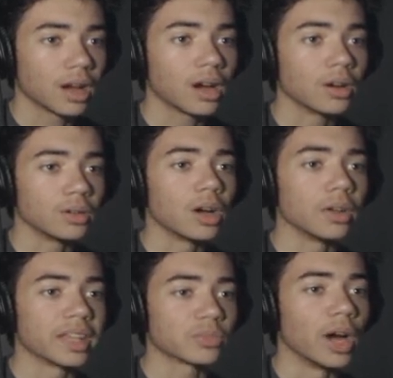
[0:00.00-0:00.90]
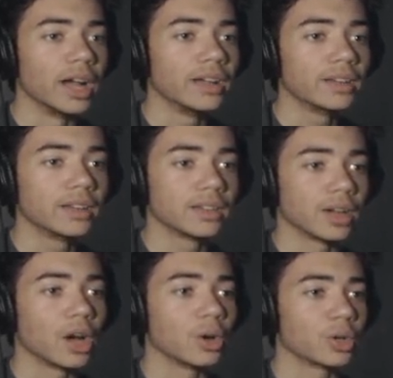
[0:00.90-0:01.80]
Oh, oh, that's why.
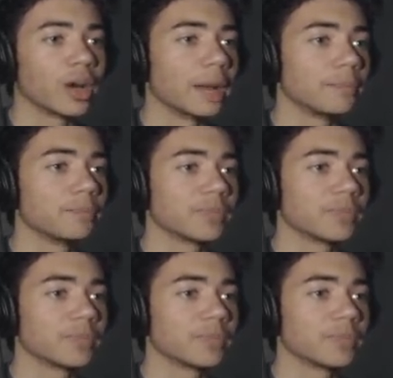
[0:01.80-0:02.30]
Oh, crap.